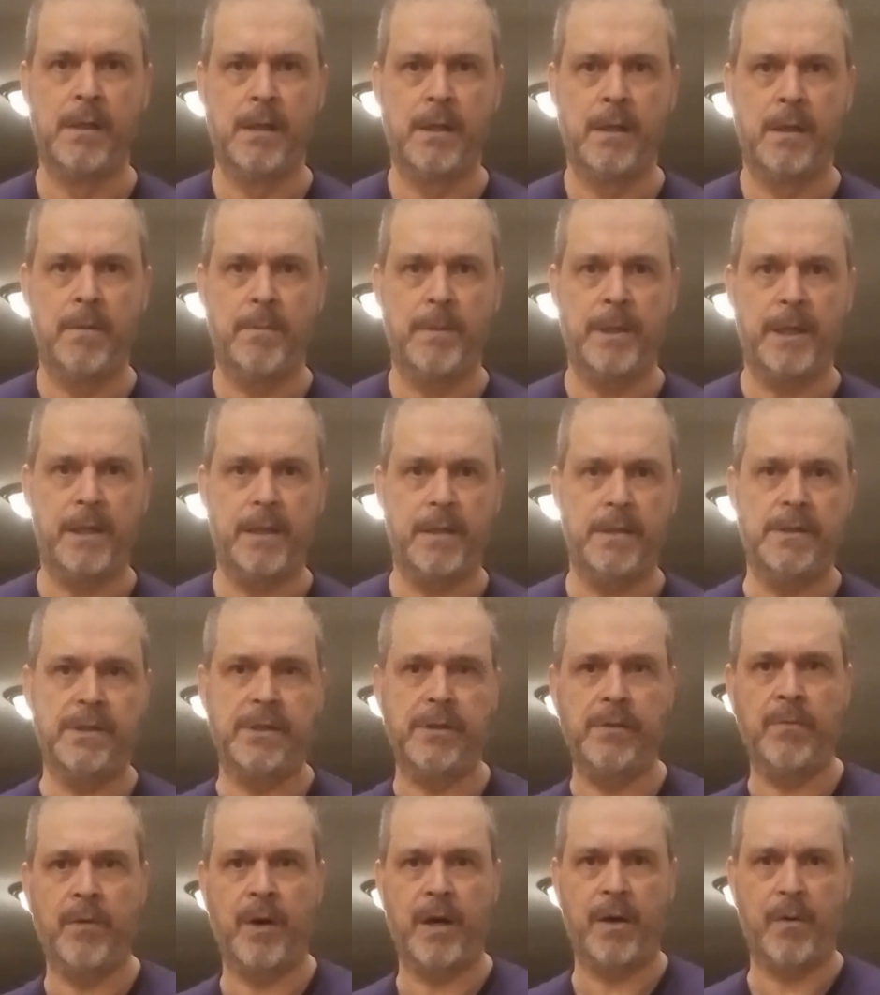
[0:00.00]
because
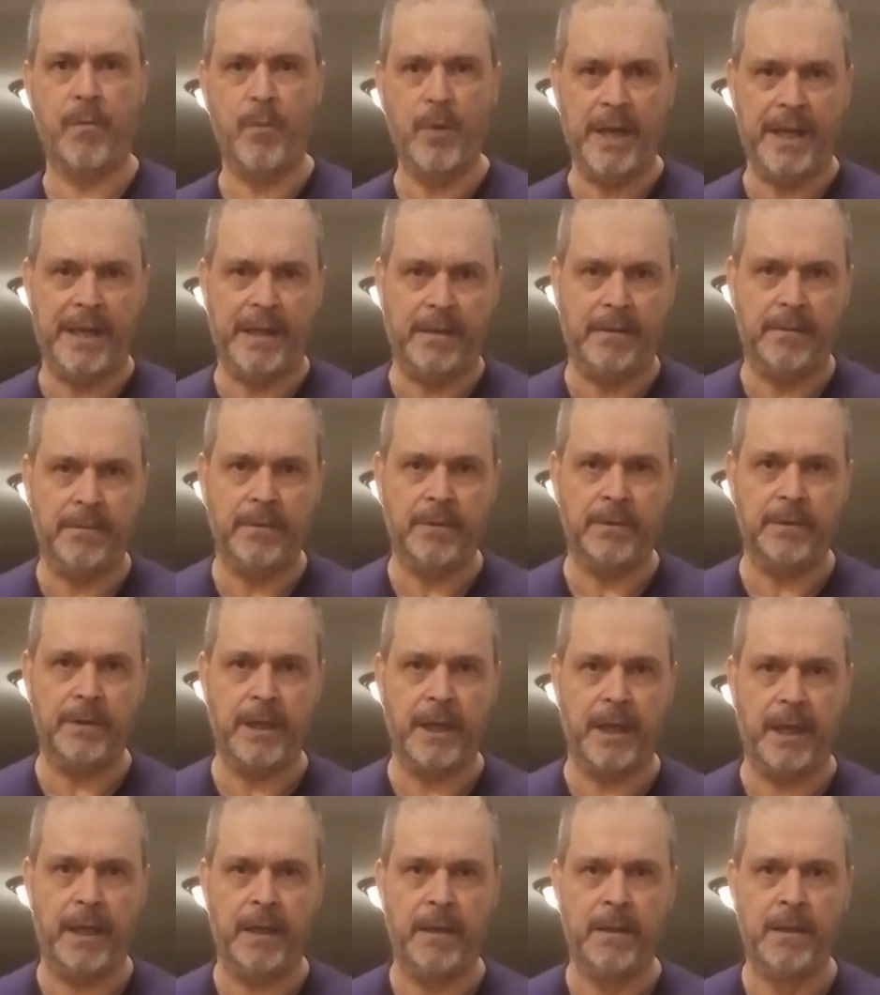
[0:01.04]
you want to win,
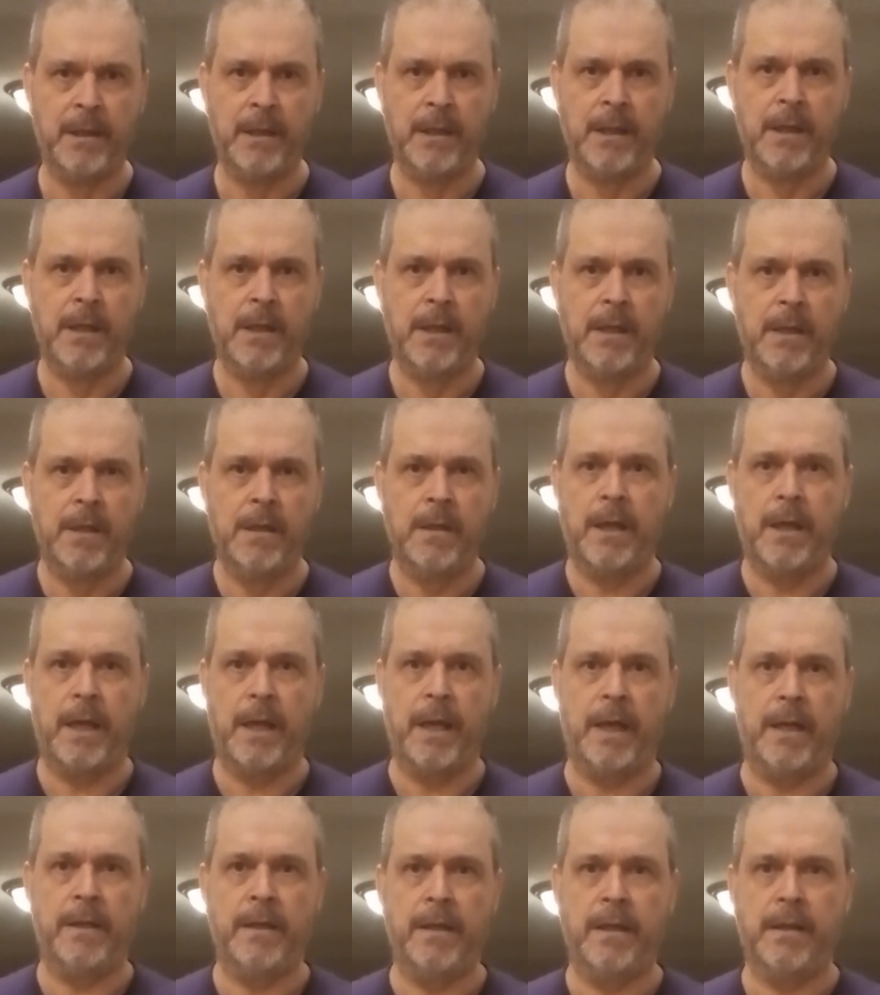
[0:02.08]
okay?
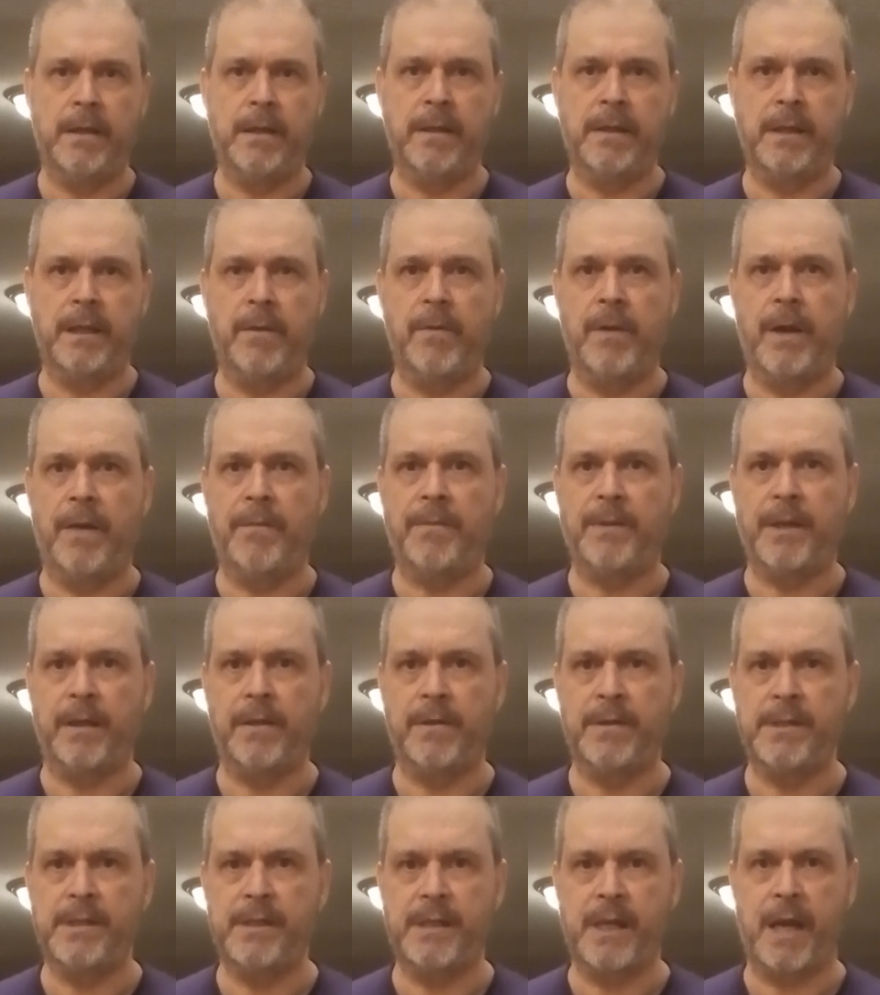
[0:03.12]
And the thing we have to
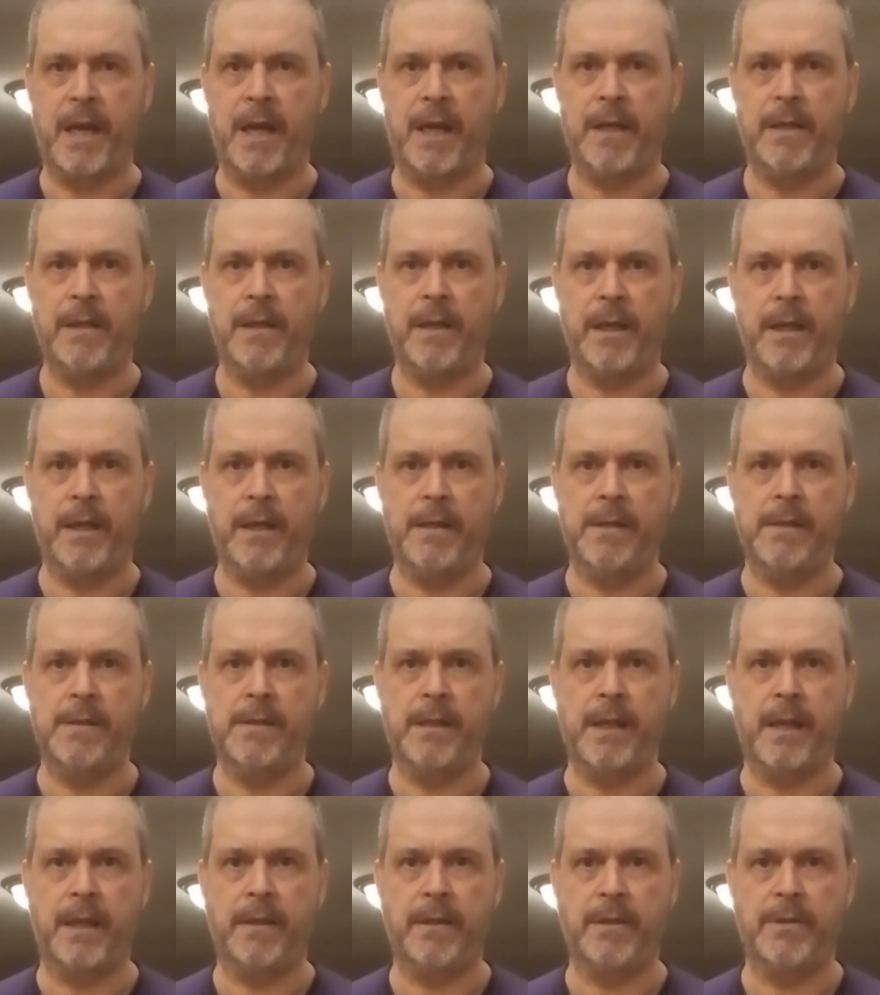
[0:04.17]
understand is
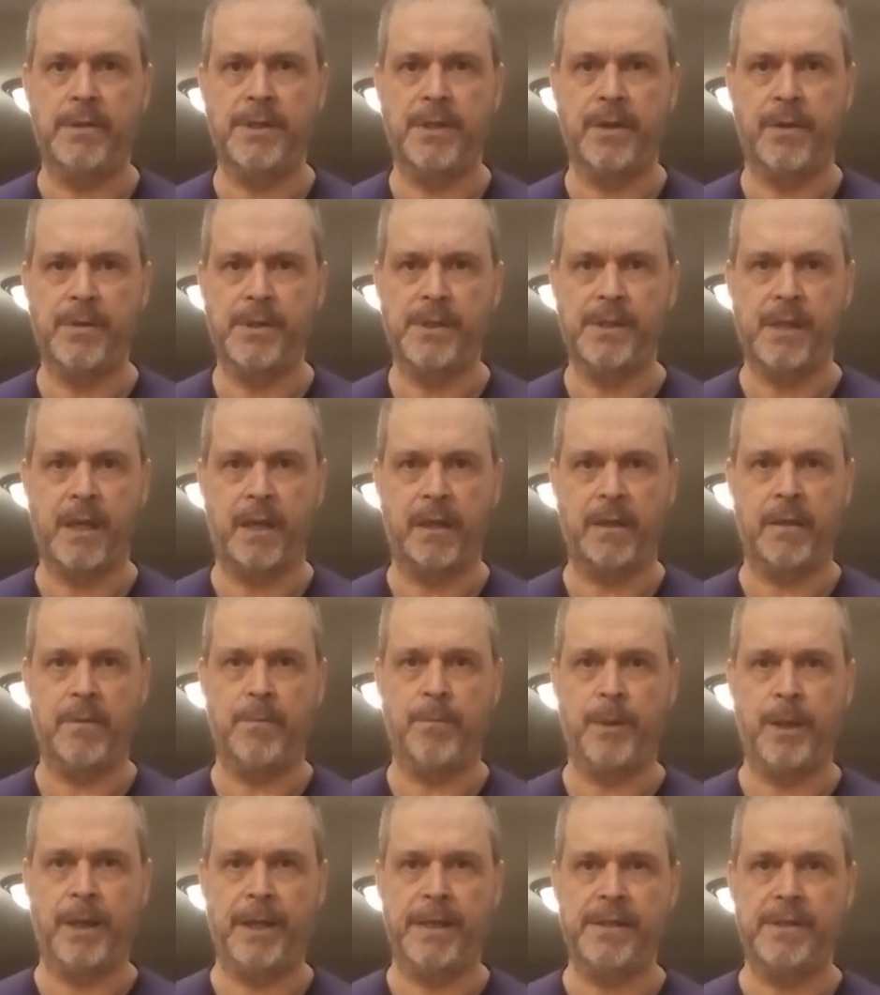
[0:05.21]
that there's no second
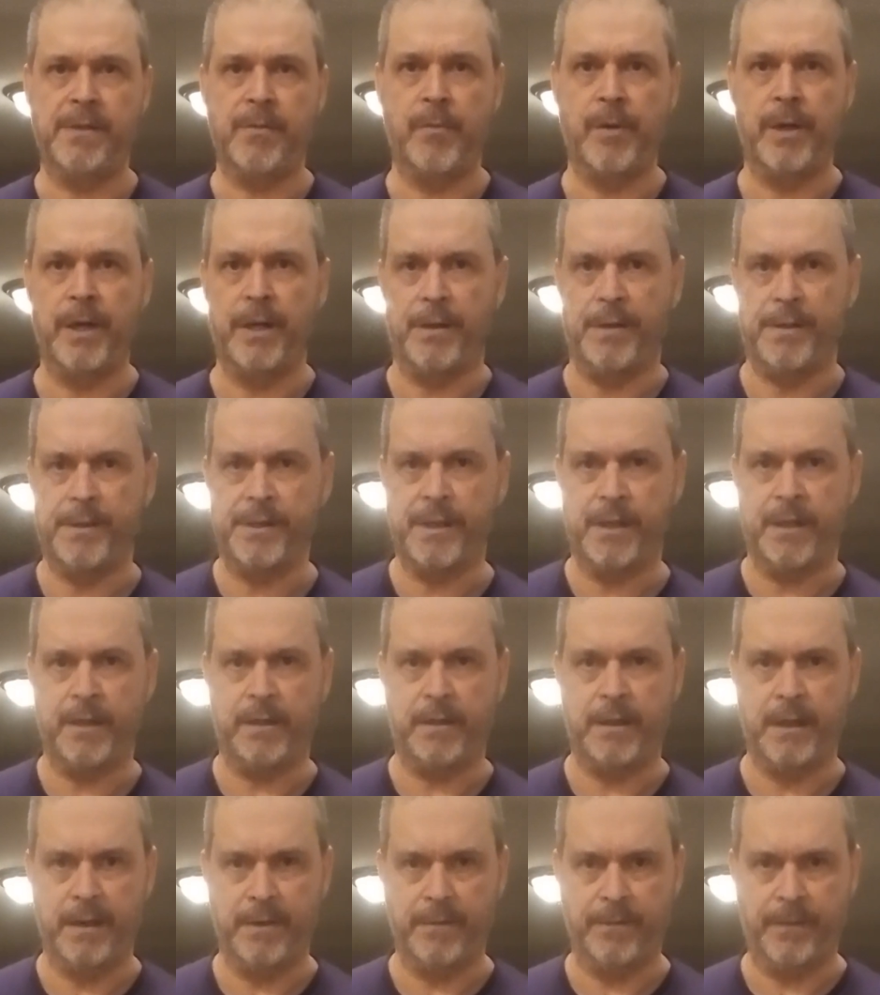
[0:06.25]
place winners in a
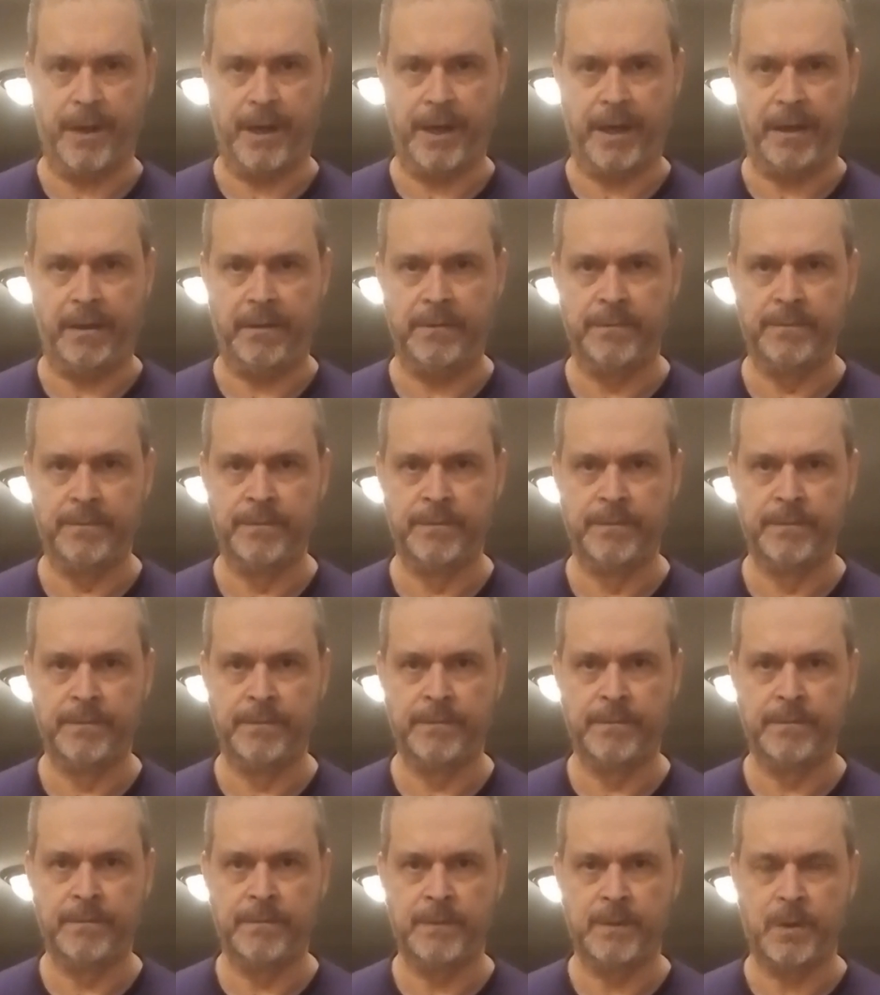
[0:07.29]
gunfight
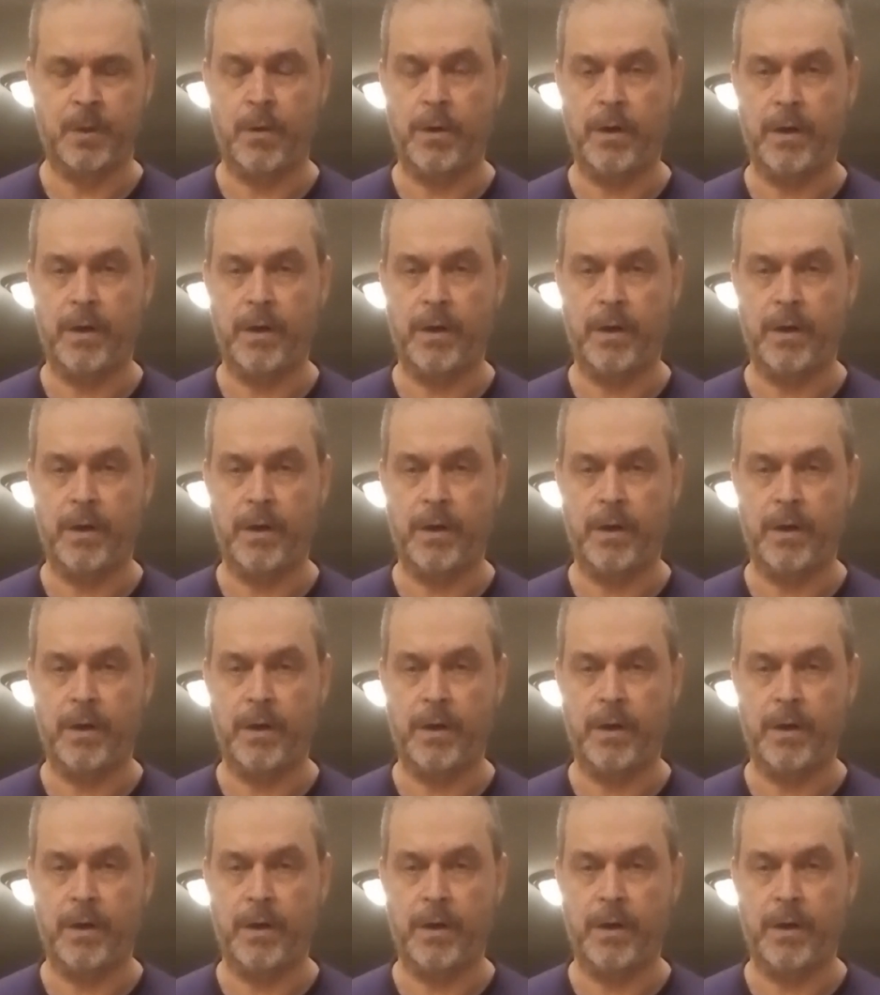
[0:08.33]
or a